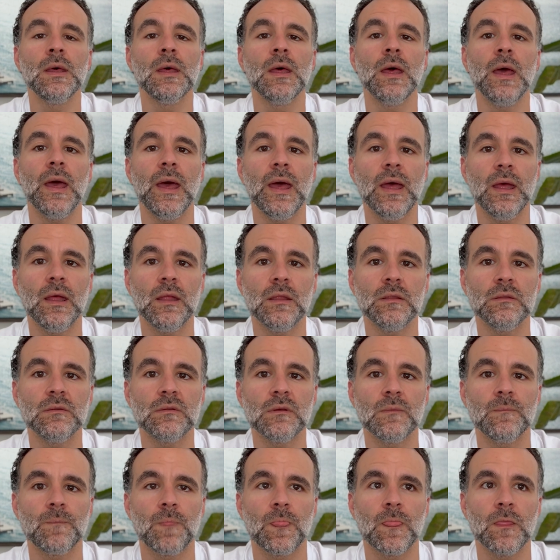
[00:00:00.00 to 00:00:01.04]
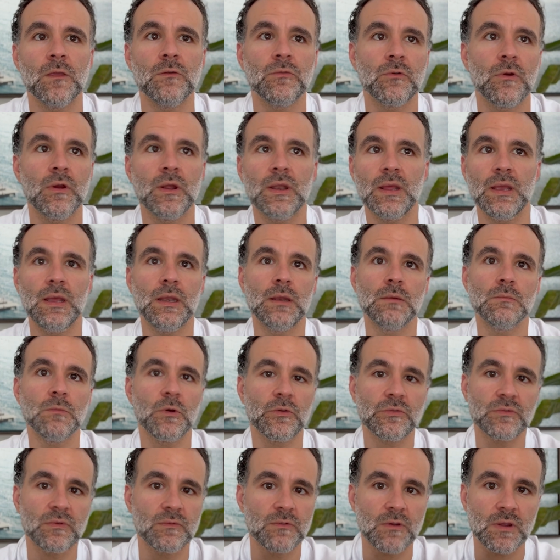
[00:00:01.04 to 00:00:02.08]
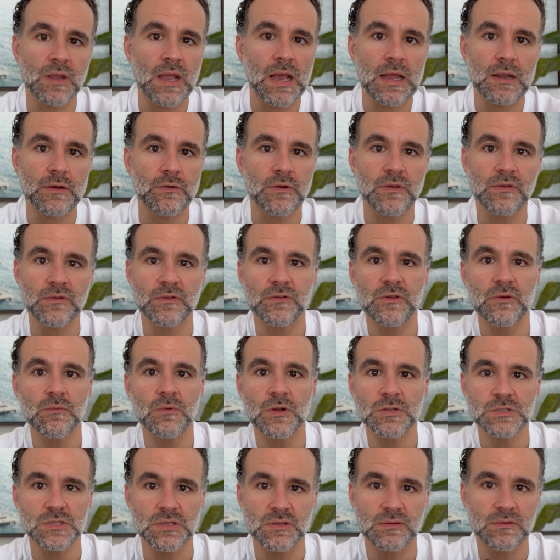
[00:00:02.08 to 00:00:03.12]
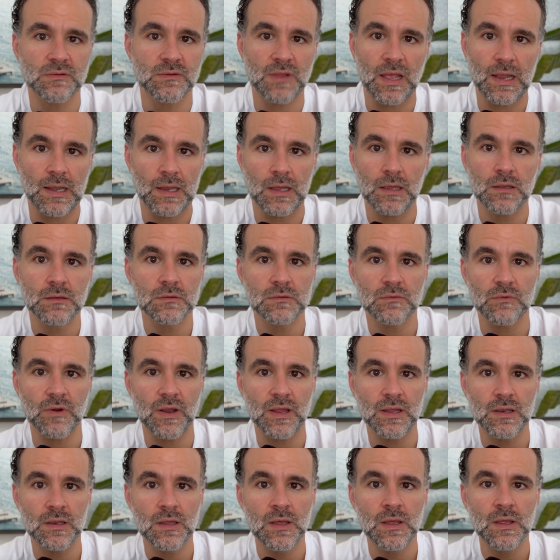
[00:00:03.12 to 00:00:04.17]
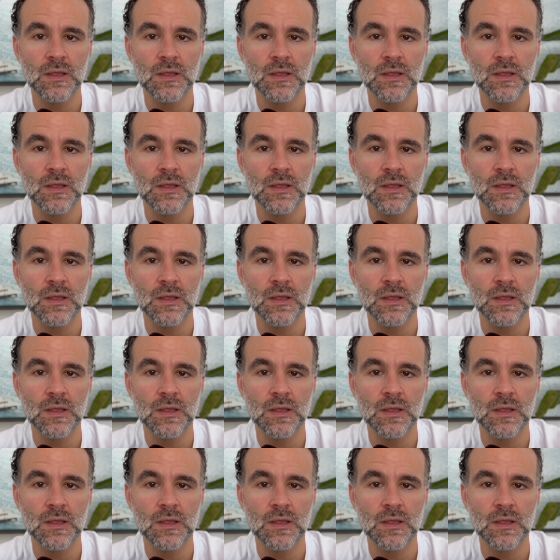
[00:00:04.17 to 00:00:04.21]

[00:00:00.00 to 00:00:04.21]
and you've already eaten most of your calories on your budget daily, right?